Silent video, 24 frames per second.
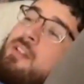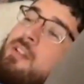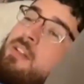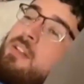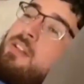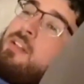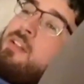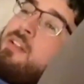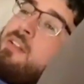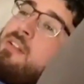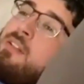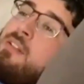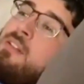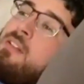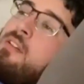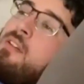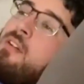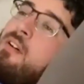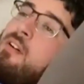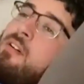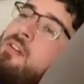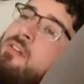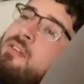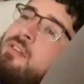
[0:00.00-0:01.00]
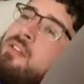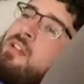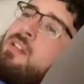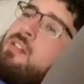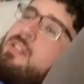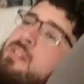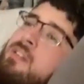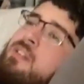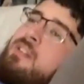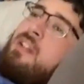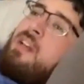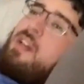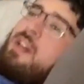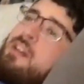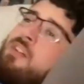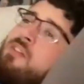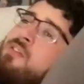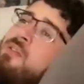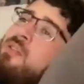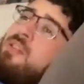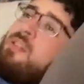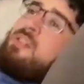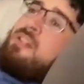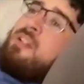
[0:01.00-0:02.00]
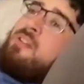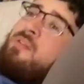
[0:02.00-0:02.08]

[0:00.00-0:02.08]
They did all testing, x-rays,